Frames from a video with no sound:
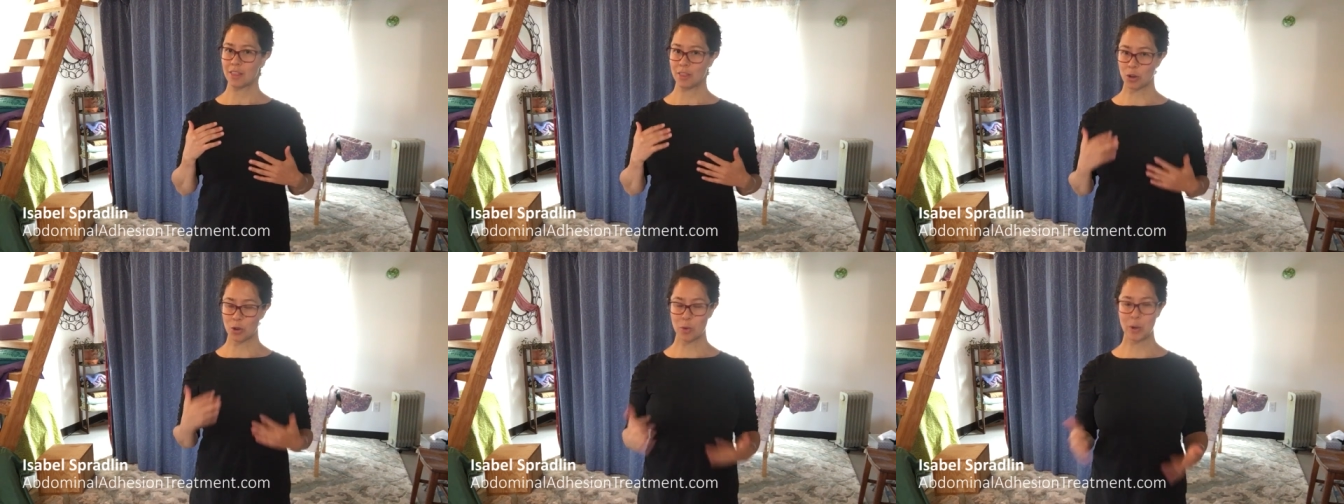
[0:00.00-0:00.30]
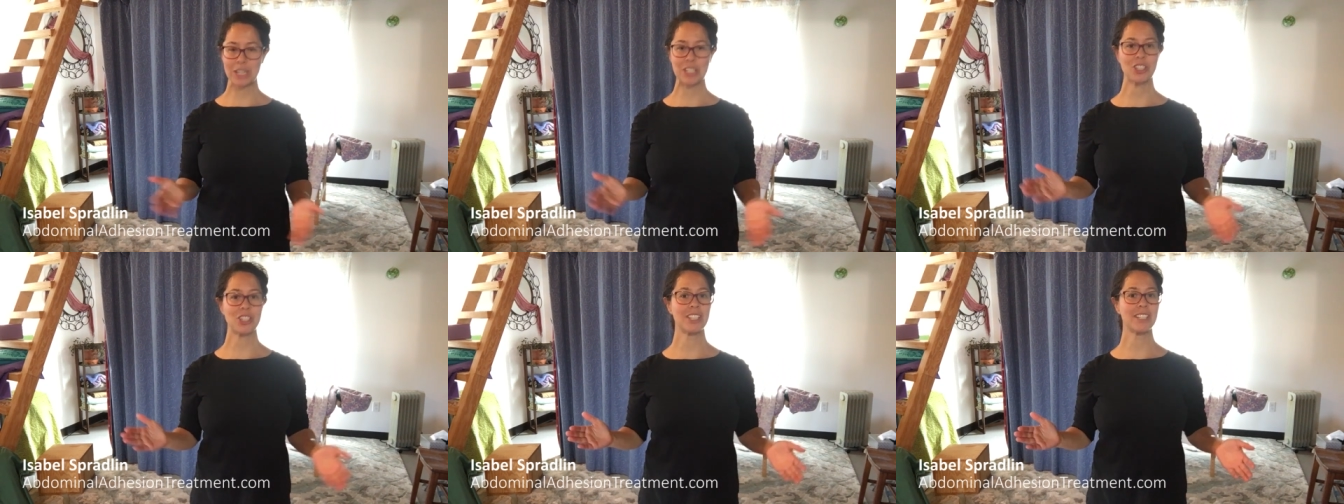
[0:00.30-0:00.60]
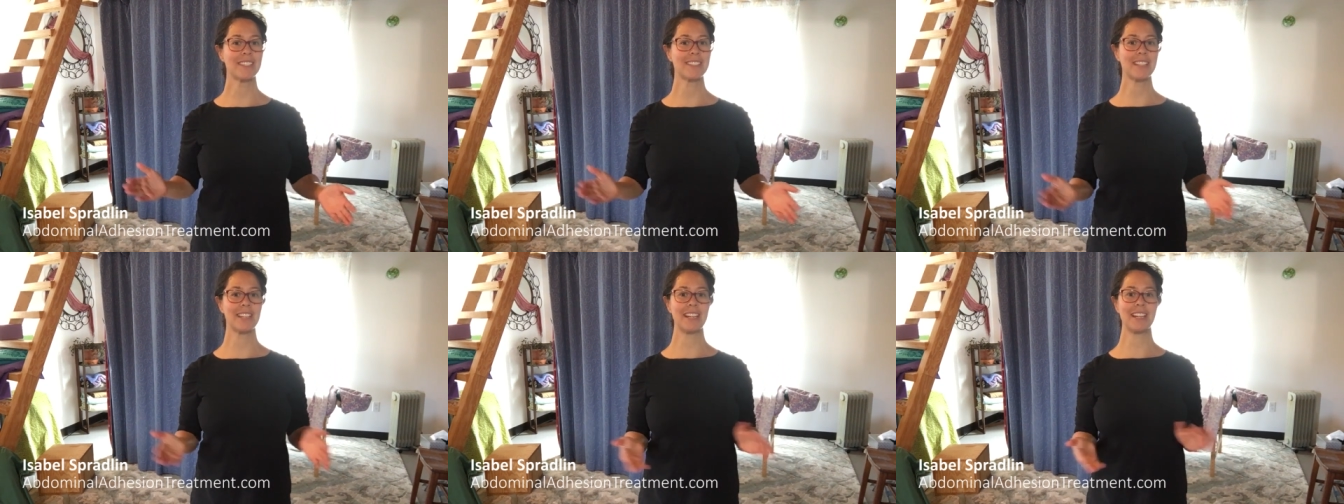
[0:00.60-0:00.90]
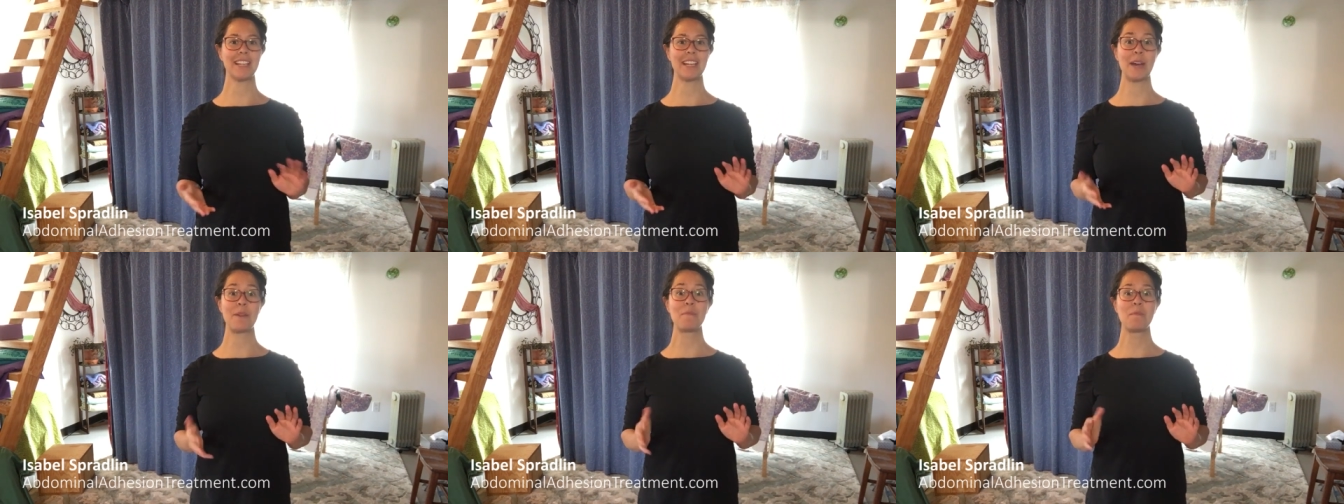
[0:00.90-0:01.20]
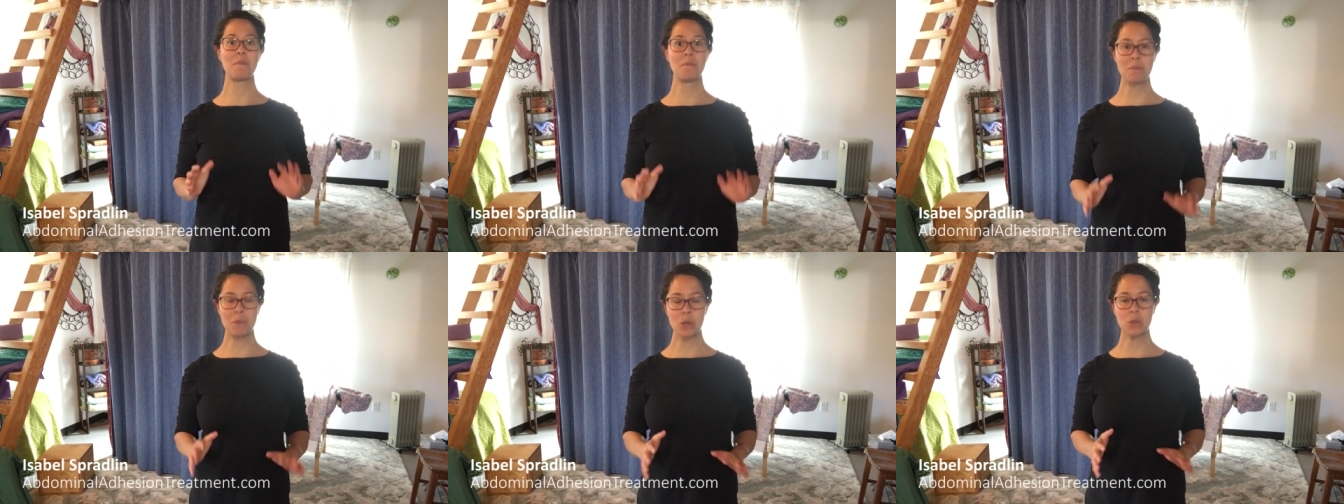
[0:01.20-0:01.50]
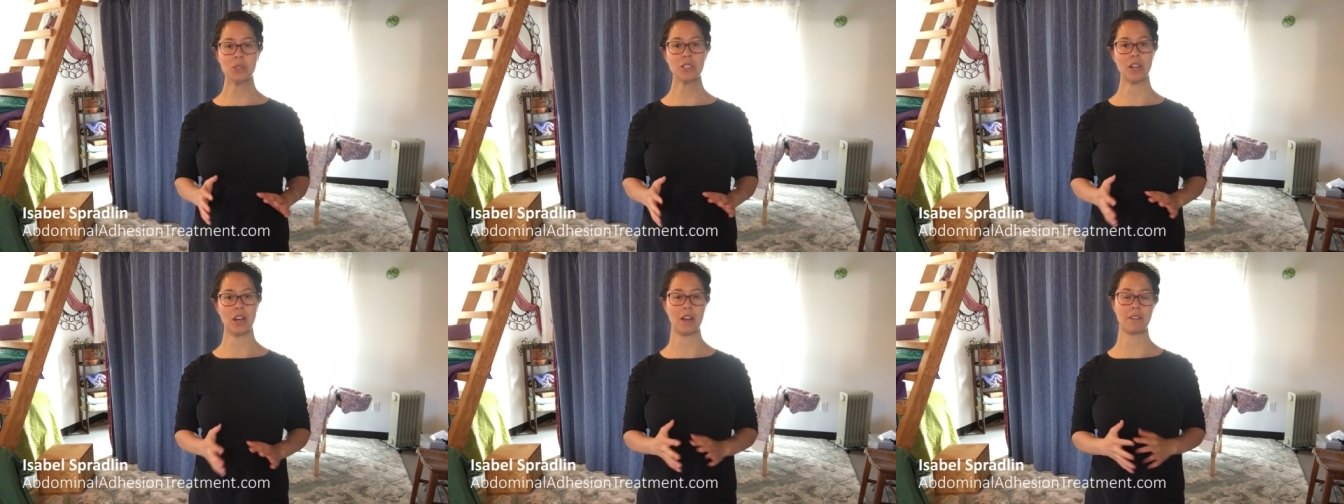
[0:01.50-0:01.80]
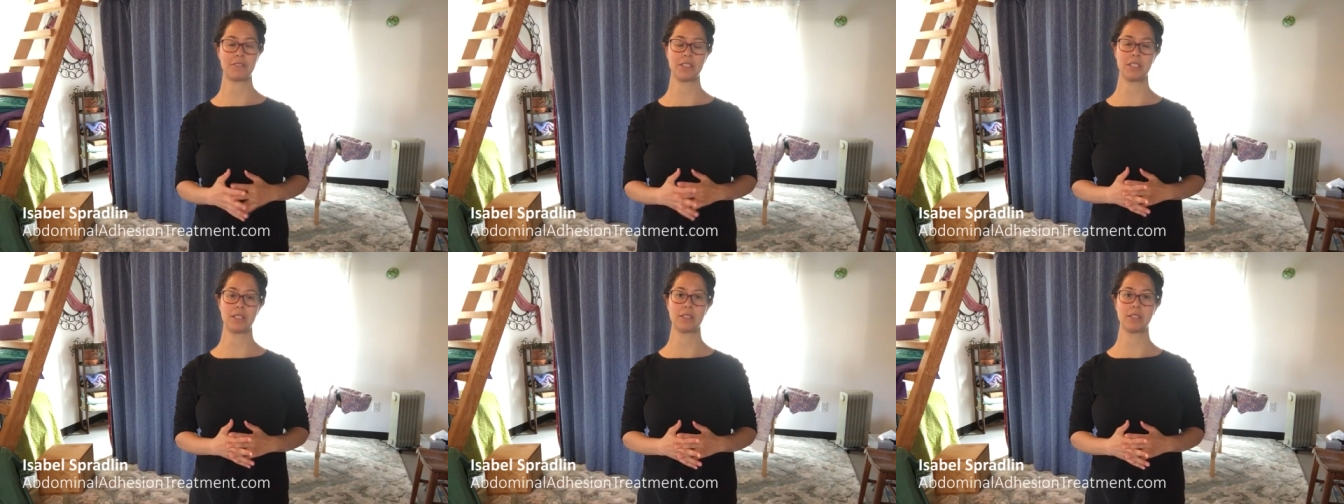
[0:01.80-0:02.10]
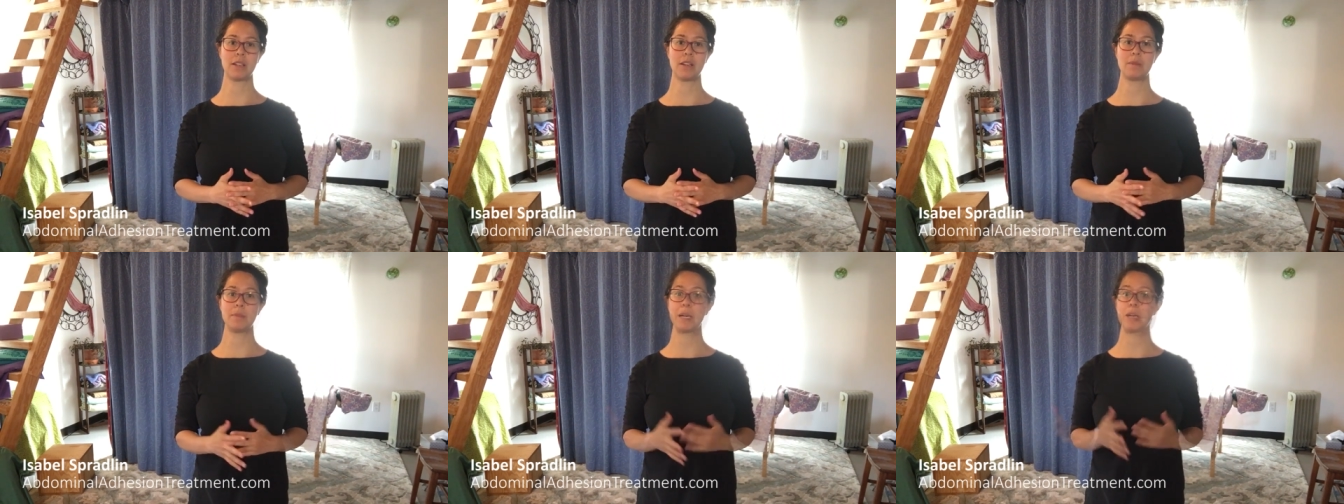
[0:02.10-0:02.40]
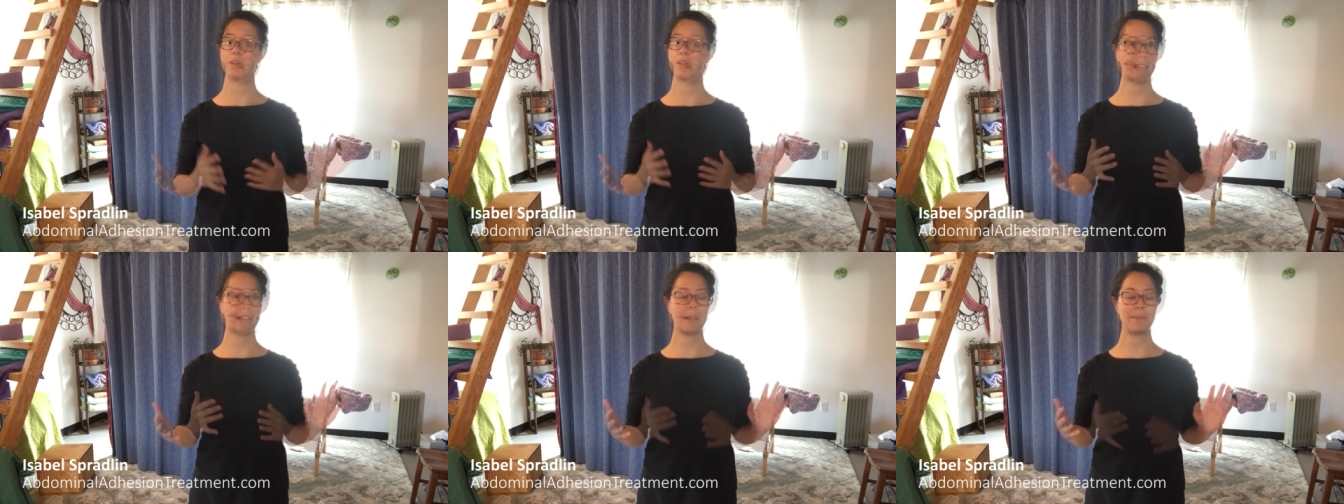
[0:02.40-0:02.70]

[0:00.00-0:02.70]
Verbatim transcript: the questions that I get most often about